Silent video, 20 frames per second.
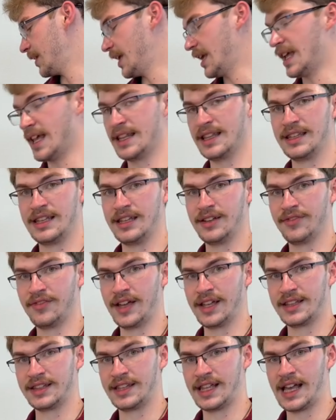in the
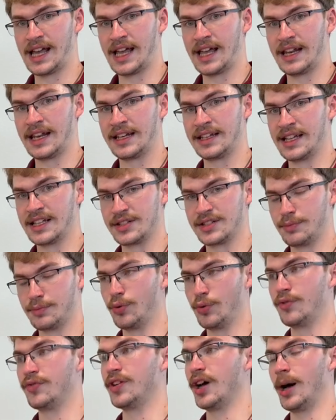event that it gets
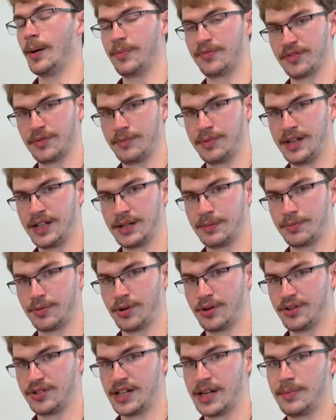moved up from being a
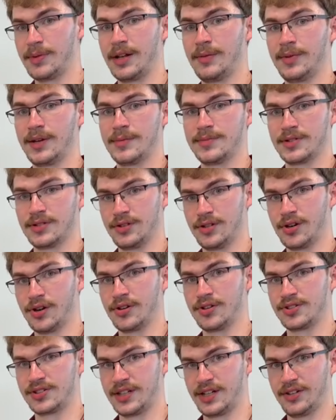prototype and it becomes a
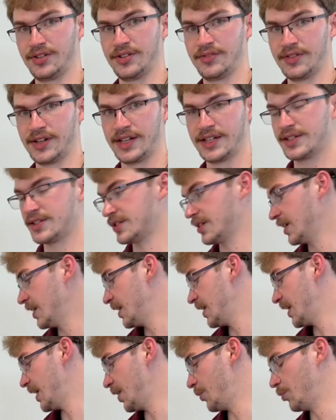large-scale device,
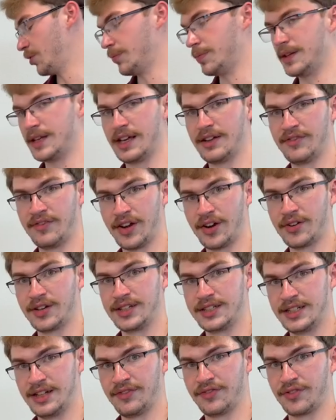it would be a very
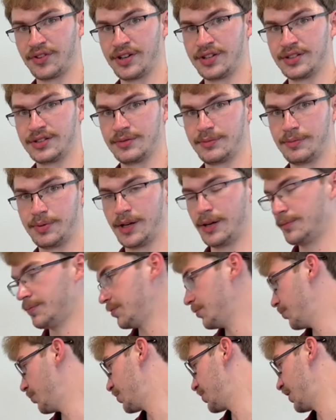different pump
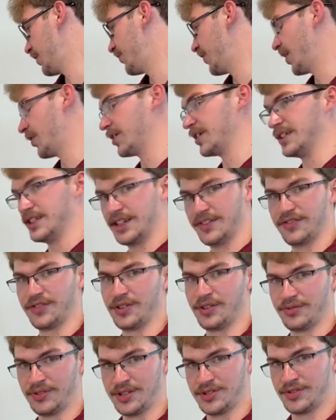with a very
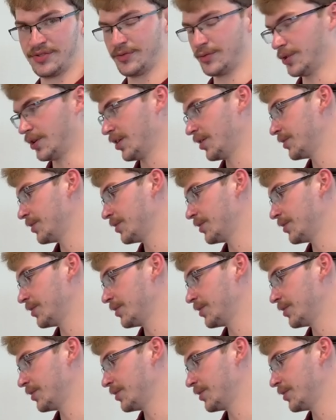different reservoir.